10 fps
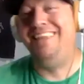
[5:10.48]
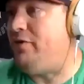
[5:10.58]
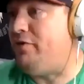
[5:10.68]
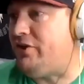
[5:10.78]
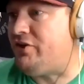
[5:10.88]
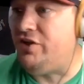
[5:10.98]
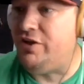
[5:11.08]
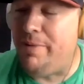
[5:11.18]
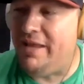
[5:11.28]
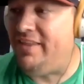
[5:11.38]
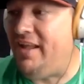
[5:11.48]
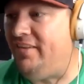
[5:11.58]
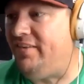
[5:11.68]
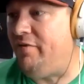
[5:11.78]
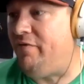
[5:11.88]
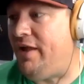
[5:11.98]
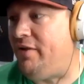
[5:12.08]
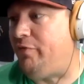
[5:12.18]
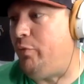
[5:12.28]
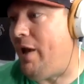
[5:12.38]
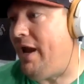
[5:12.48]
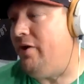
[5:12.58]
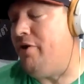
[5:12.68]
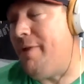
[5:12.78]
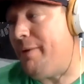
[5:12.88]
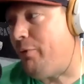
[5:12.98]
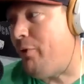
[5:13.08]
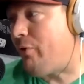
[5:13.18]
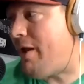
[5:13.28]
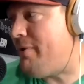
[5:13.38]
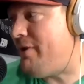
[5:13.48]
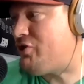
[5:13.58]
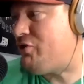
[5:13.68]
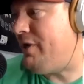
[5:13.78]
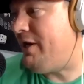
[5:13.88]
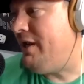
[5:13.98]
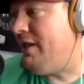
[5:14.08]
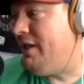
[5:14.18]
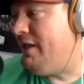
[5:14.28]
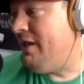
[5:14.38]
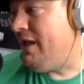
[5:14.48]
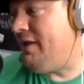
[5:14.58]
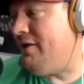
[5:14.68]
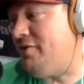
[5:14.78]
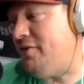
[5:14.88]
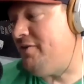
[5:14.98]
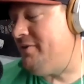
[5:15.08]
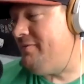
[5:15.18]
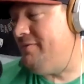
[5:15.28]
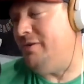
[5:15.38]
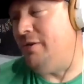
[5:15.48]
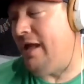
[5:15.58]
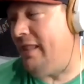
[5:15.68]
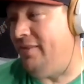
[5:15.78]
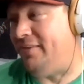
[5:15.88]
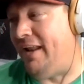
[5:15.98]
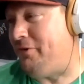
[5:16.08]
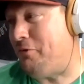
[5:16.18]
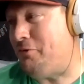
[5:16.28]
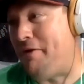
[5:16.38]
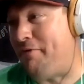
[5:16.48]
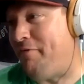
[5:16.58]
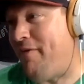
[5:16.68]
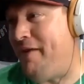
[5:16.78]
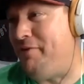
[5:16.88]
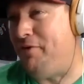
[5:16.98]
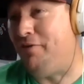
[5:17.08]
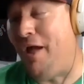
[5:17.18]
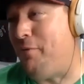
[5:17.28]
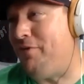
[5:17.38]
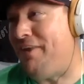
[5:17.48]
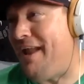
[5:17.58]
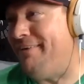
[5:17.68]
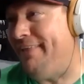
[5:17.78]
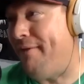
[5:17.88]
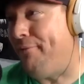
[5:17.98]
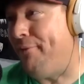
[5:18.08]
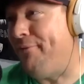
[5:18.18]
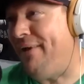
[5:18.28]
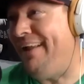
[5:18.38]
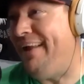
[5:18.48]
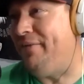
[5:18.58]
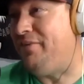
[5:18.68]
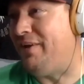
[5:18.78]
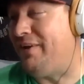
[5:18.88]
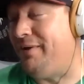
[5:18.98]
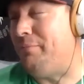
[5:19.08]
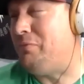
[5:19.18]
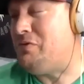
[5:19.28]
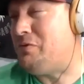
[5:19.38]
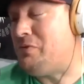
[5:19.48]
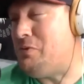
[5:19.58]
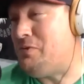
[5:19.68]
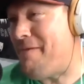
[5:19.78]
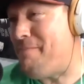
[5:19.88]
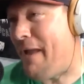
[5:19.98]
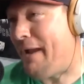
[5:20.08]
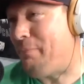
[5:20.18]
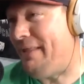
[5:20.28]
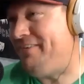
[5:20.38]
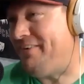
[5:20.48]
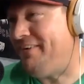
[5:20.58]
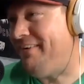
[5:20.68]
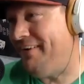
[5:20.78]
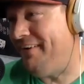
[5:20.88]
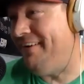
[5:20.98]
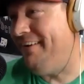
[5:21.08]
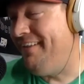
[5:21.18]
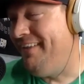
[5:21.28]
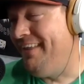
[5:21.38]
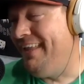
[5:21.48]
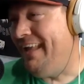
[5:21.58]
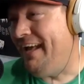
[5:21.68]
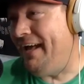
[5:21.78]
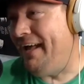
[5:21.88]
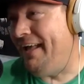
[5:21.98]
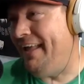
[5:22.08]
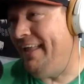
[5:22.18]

for your sixth year, you make the NCAA finals for Rider, you make program history, and you're just, dude, listen, I told you after five years, I wasn't at your level, right? I was like a two time MAC placer, you know? Uh,